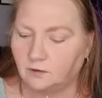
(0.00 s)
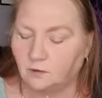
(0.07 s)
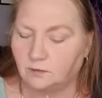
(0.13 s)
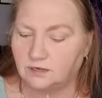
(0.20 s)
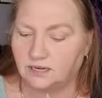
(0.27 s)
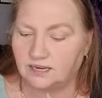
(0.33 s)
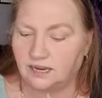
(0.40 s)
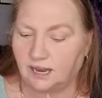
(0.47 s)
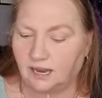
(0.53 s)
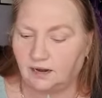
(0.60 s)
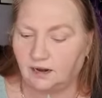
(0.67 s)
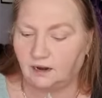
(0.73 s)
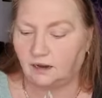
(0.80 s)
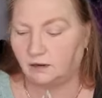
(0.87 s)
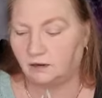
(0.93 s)
What was I
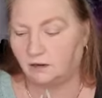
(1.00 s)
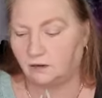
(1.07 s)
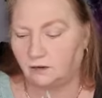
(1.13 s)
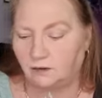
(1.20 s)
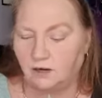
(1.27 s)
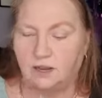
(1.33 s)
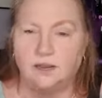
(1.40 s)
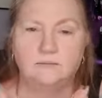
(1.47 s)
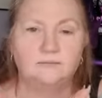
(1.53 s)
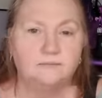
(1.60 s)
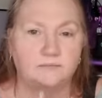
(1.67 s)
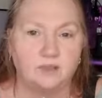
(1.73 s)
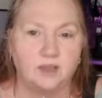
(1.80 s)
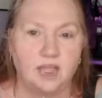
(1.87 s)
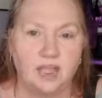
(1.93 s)
saying?
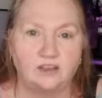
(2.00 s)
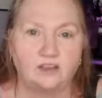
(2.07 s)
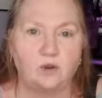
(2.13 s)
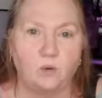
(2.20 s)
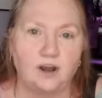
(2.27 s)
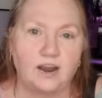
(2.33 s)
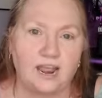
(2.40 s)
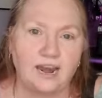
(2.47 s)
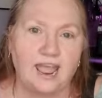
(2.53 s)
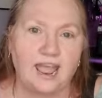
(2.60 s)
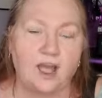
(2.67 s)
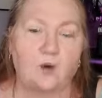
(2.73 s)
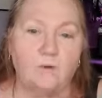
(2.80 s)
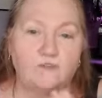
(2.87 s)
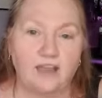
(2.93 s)
If you want any
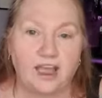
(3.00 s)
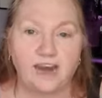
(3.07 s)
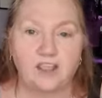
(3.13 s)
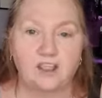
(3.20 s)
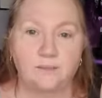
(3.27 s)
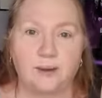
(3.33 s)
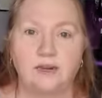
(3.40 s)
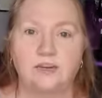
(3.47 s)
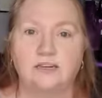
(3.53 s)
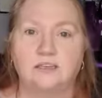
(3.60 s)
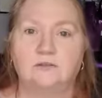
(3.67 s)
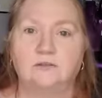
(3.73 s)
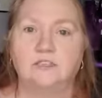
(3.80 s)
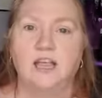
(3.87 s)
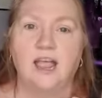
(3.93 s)
help with any of the
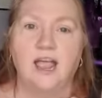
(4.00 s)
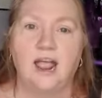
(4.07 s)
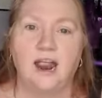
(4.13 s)
bundles,